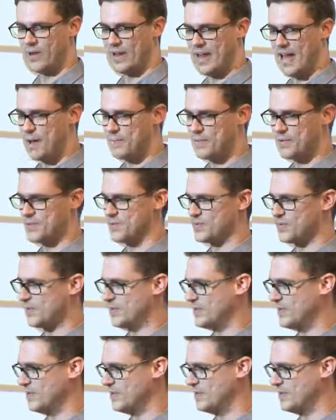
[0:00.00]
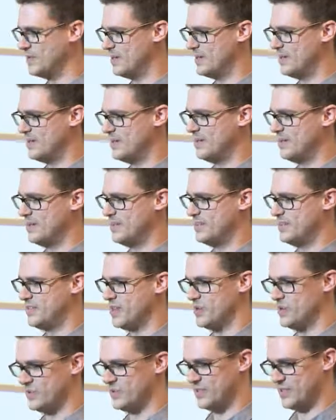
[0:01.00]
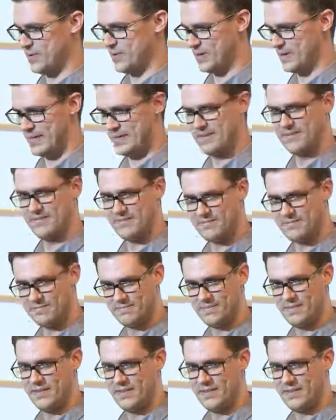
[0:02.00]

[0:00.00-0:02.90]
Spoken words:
And what happens when you don't do it?